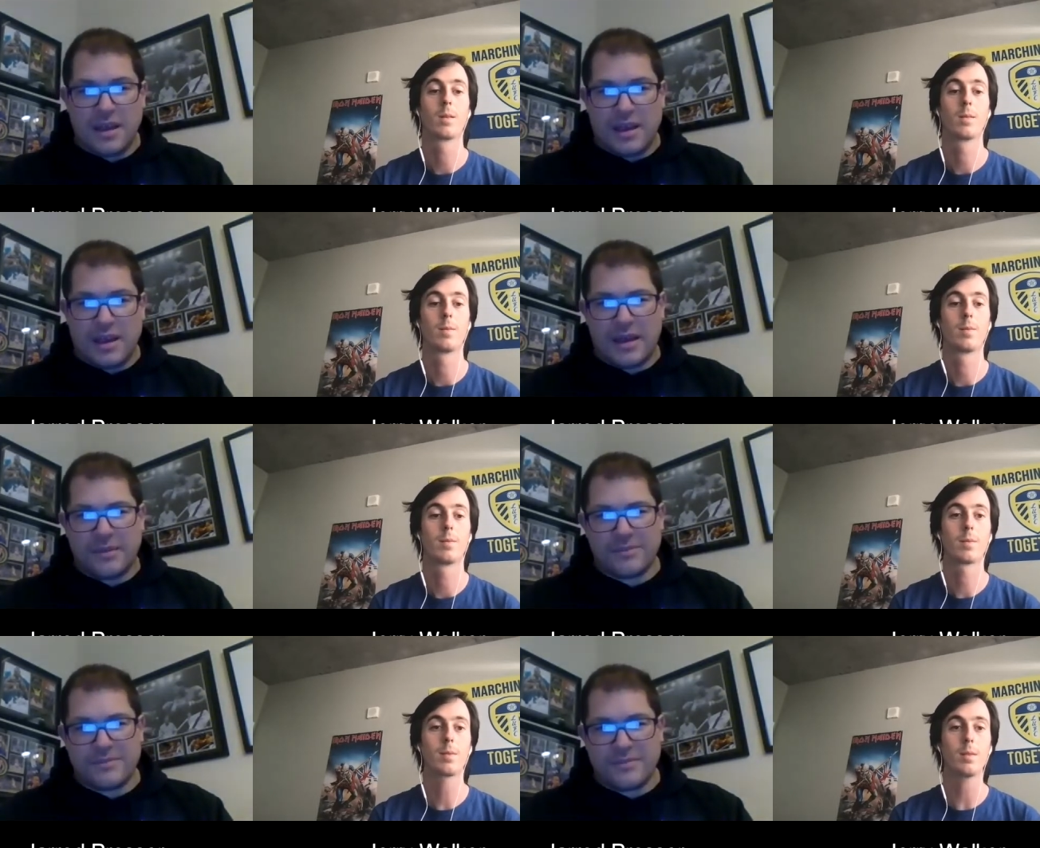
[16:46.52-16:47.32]

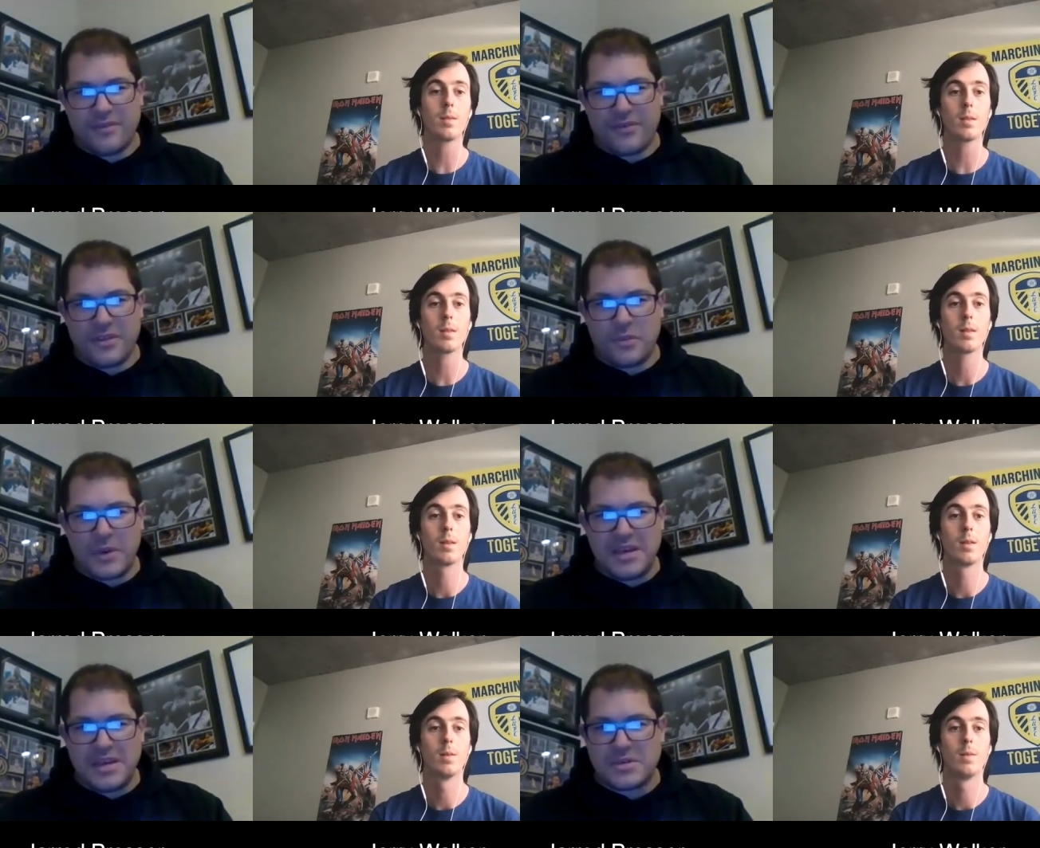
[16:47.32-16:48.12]
Speaker 1: Um, for the
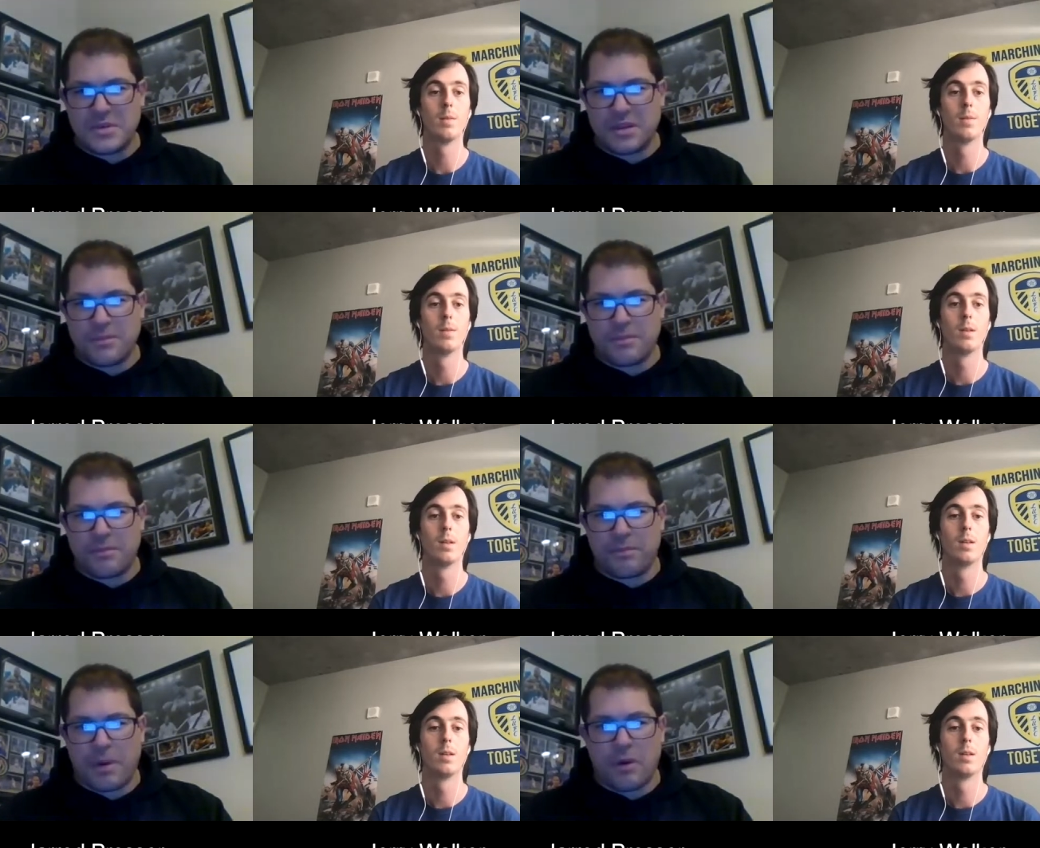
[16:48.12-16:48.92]
Windies with the
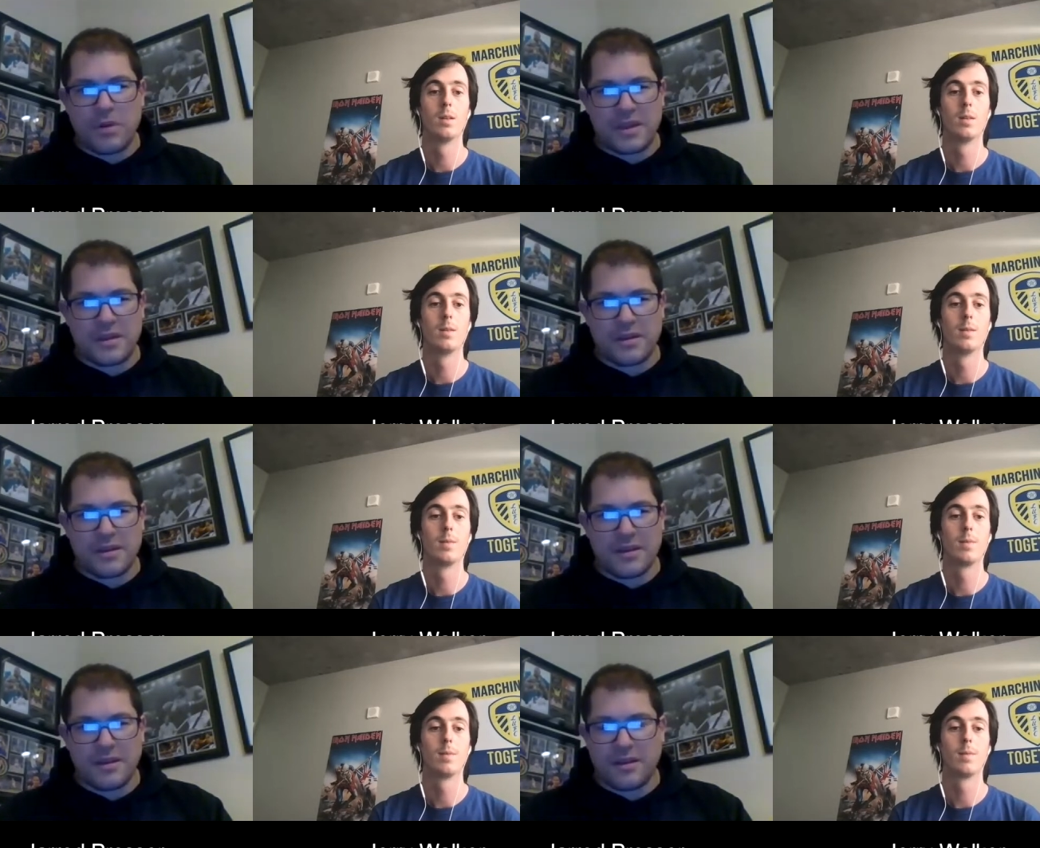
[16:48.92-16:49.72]

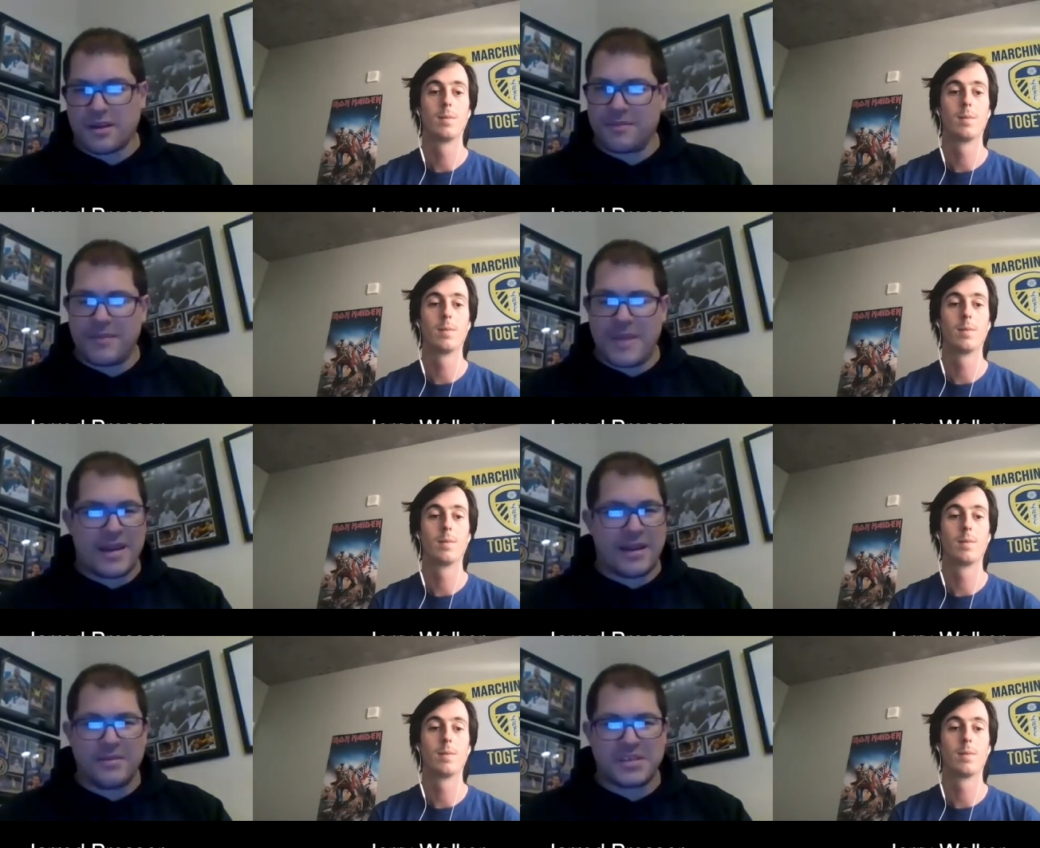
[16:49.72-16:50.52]
bowling, like,
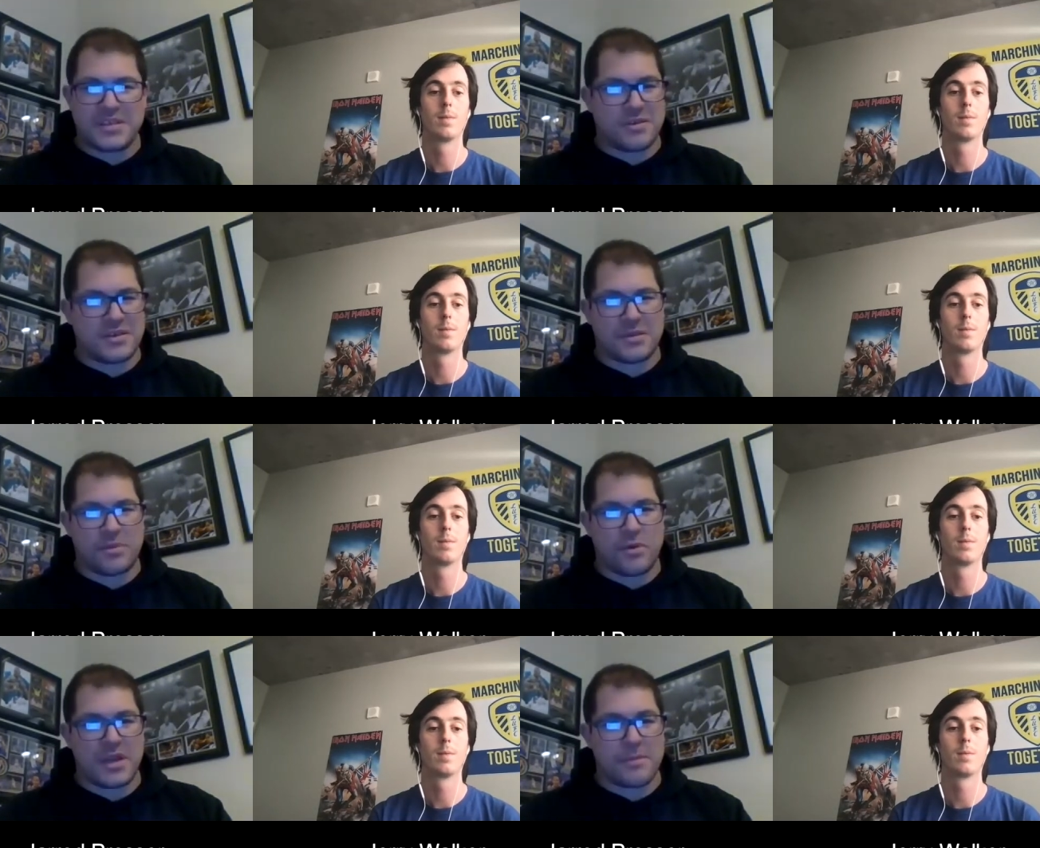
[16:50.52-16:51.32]
man, that was so
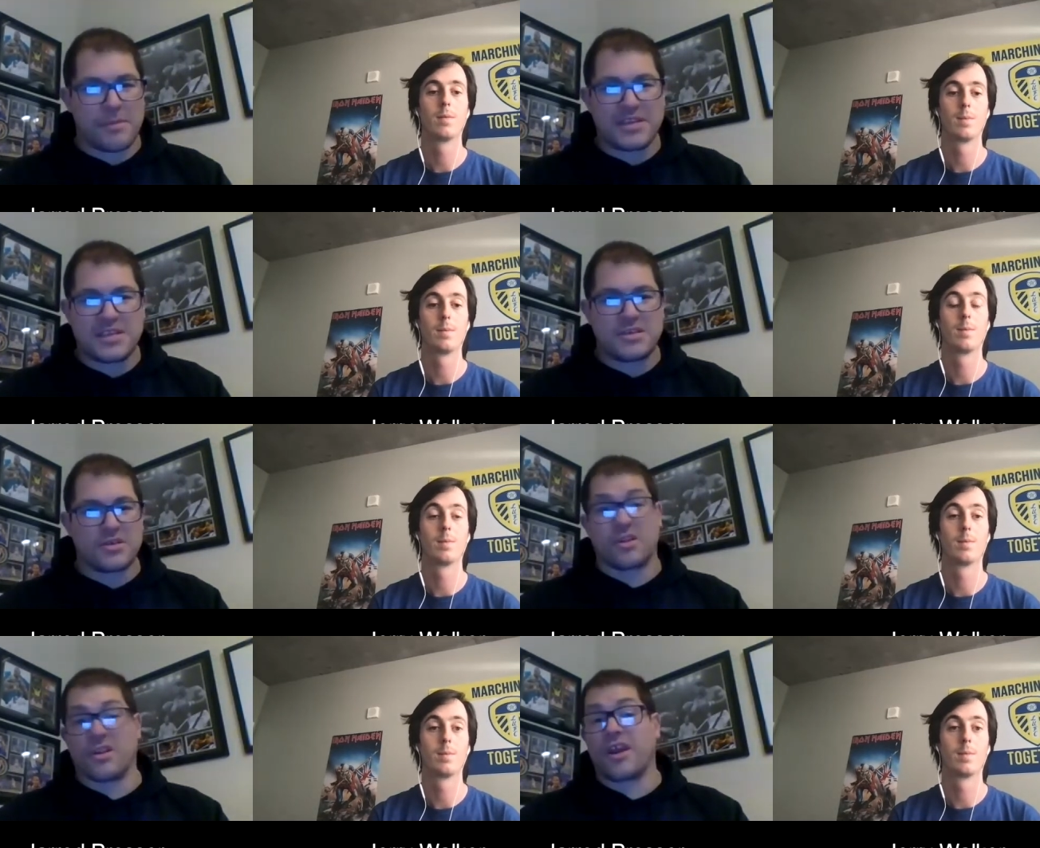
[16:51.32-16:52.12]
disappointing. Munsey
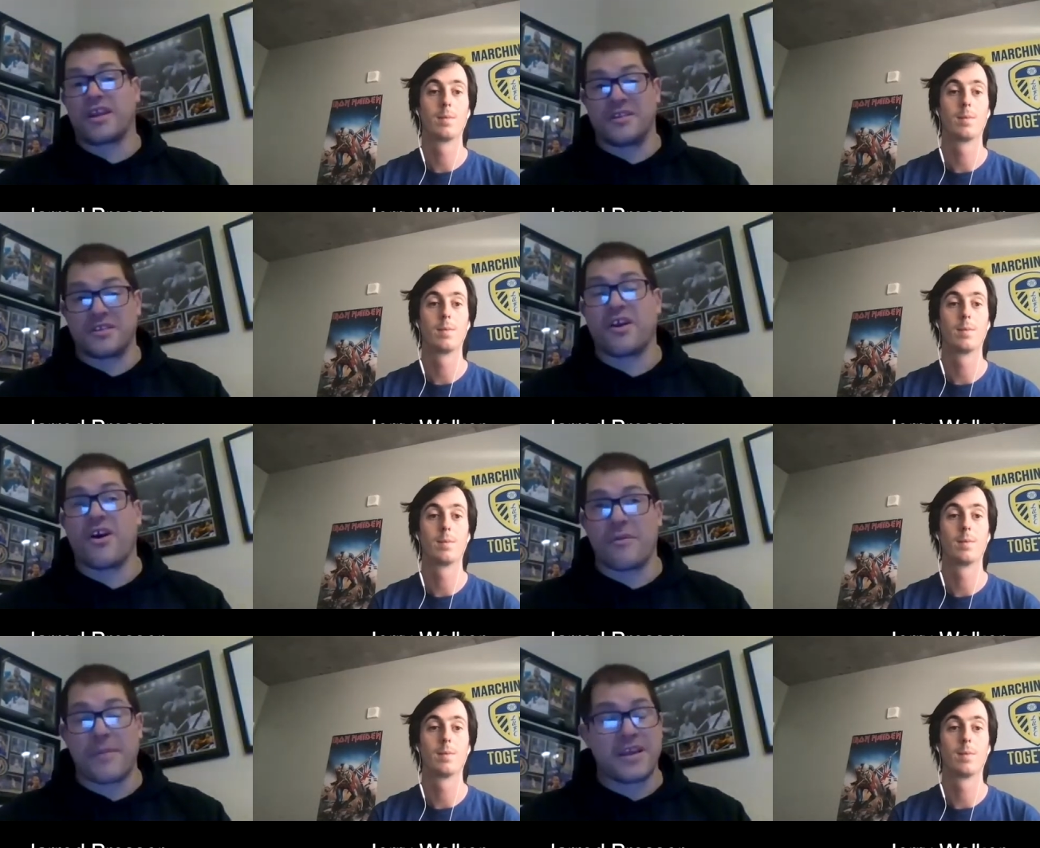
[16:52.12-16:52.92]
took a liking to
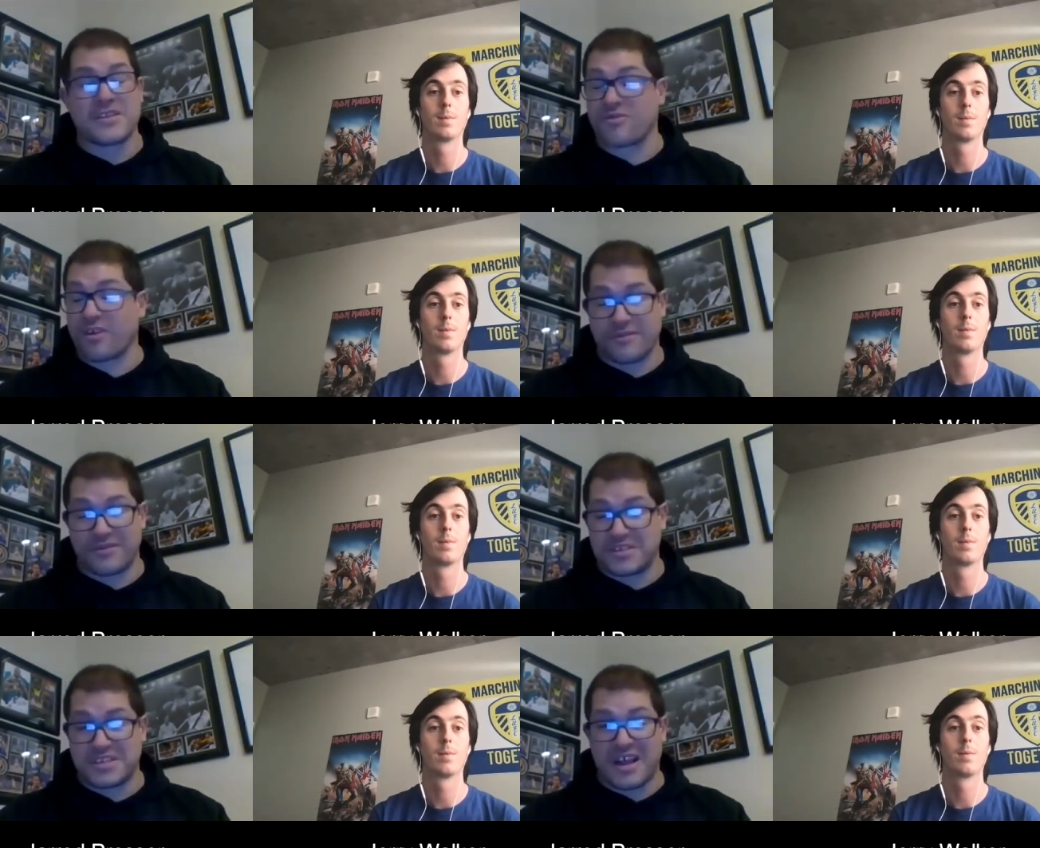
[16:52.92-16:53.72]
Kyle Mayers right from
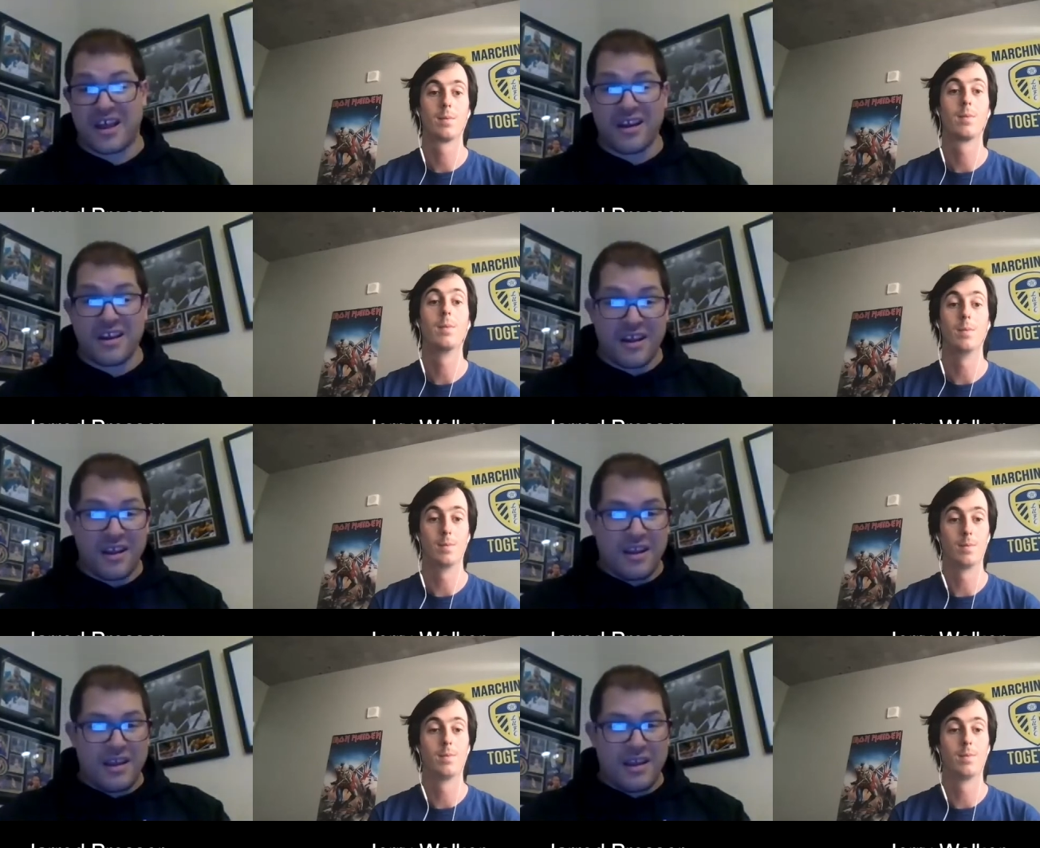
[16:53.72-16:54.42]
the start. Mm.